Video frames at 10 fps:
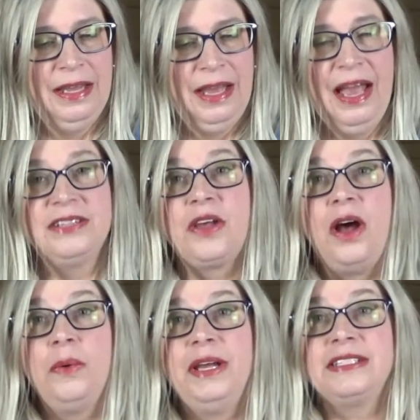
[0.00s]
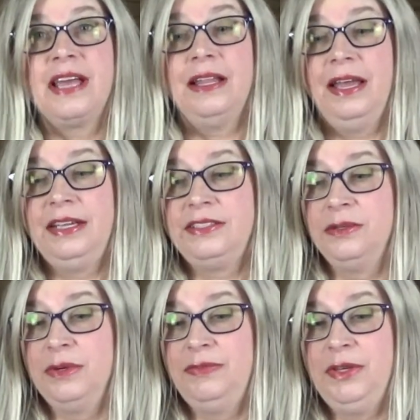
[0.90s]
As always, I like to
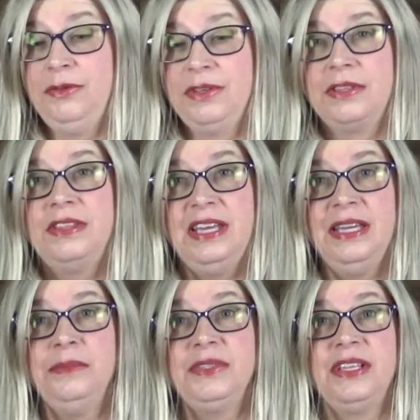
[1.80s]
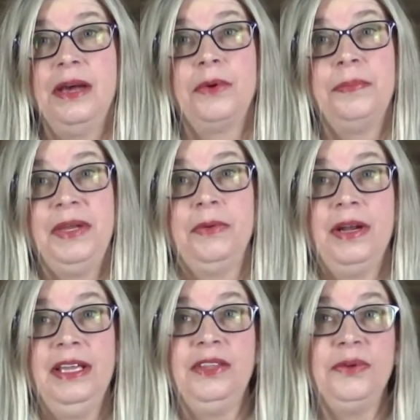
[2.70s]
review the themes that will be
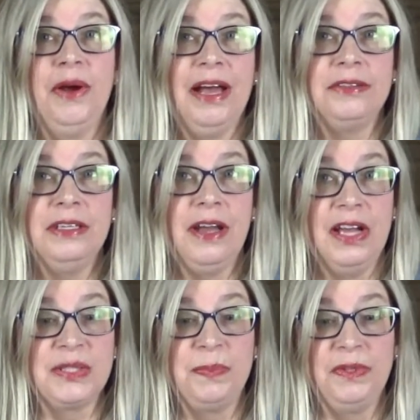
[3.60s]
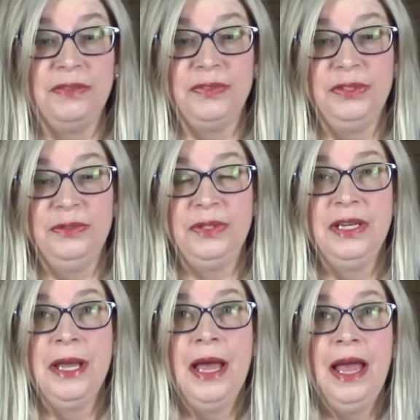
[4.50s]
running throughout the Gospel of Luke,
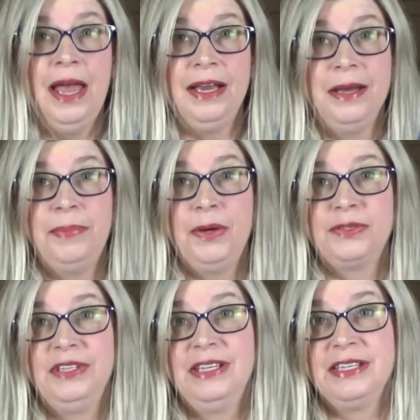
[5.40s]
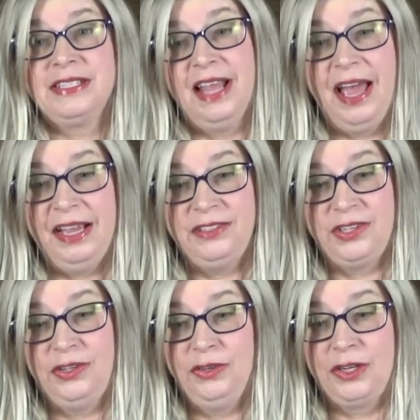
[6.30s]
and I'm posting a slide
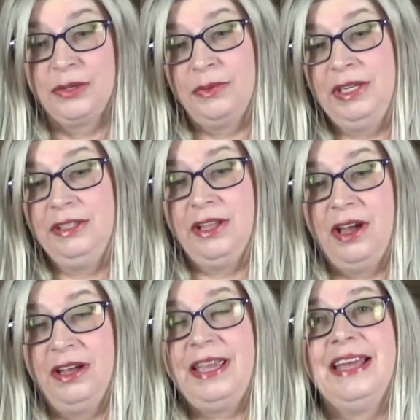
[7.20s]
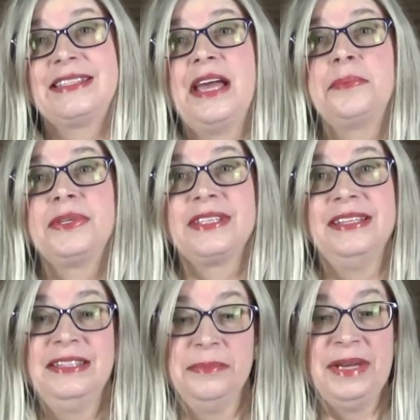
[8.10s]
so you can read along as I
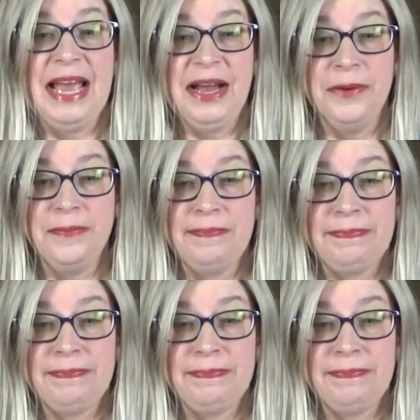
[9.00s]
present them now.